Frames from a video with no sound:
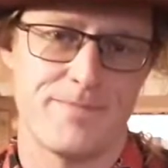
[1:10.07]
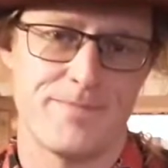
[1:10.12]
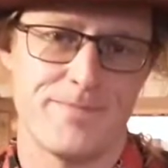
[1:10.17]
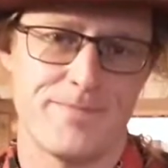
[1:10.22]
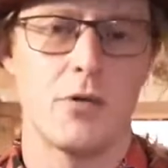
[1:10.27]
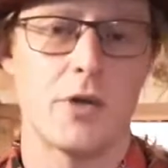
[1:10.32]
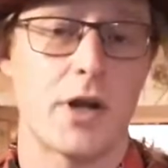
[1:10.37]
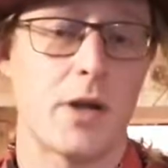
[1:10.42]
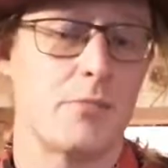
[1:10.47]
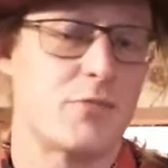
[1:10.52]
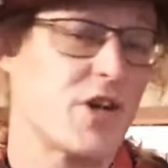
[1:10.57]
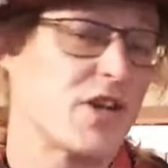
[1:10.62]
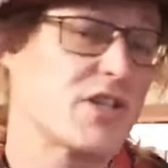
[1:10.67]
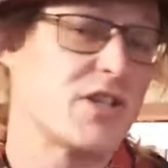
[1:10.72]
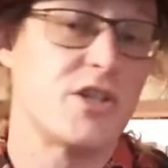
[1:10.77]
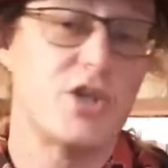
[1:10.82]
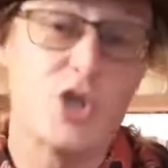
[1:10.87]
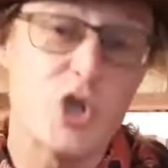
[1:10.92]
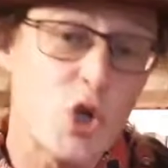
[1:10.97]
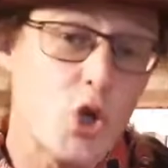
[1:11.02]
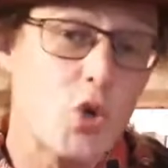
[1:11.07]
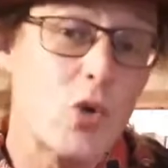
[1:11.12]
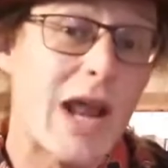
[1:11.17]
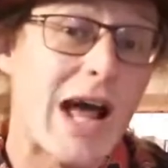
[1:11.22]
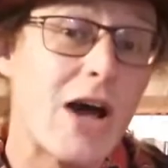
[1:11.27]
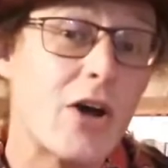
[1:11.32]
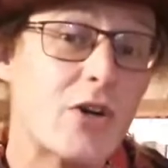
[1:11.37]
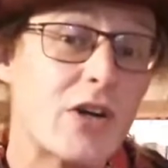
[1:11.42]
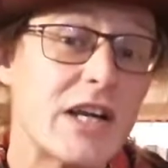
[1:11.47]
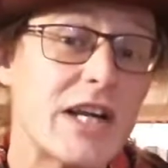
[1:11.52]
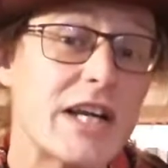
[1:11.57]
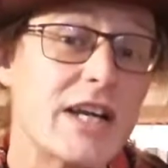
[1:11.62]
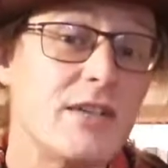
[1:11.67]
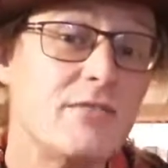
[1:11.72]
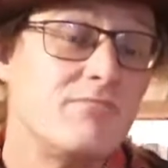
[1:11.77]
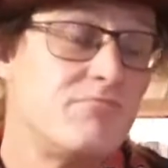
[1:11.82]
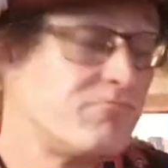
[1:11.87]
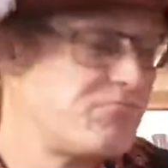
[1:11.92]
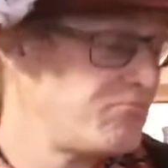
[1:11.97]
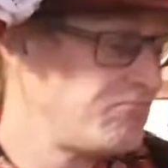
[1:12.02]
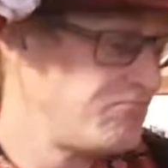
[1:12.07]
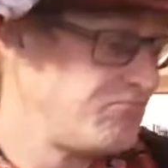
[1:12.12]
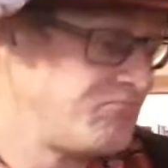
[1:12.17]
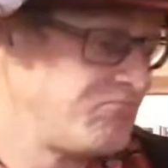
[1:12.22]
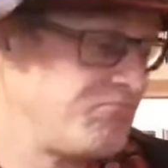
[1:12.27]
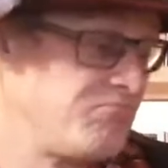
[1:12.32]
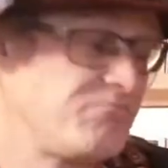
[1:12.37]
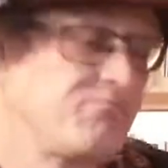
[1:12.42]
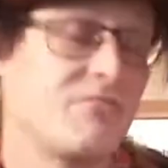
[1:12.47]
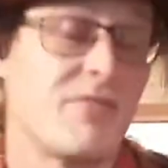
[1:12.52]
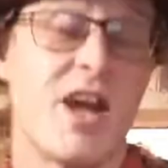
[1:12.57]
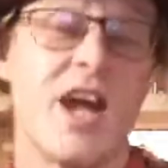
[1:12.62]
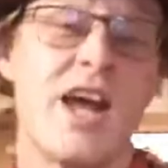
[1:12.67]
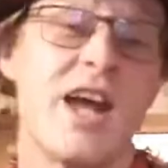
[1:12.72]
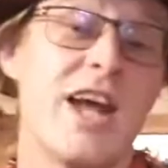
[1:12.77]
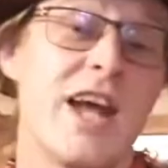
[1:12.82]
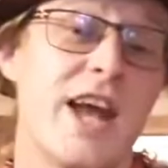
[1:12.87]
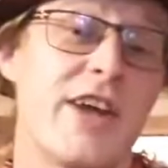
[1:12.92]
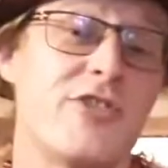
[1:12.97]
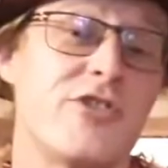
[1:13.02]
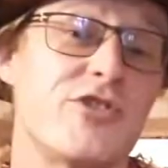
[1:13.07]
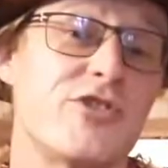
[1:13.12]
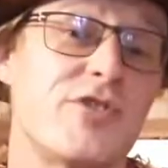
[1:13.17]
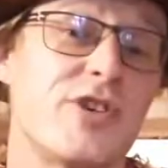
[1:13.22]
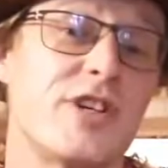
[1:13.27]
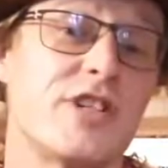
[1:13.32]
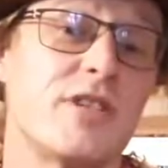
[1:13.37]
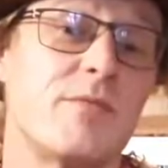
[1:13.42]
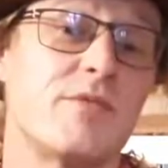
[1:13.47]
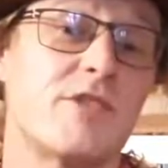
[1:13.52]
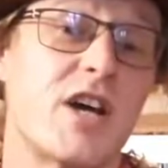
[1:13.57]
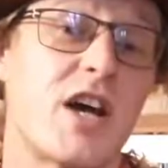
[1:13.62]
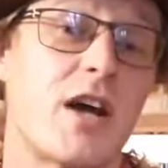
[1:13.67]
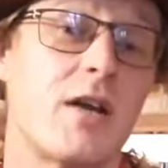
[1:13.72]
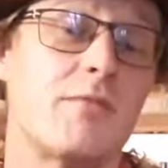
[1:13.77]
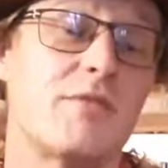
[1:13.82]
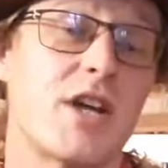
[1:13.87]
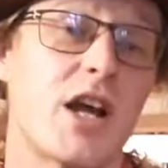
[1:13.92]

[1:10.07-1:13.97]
When I'm dressed too loudly in the street sometimes,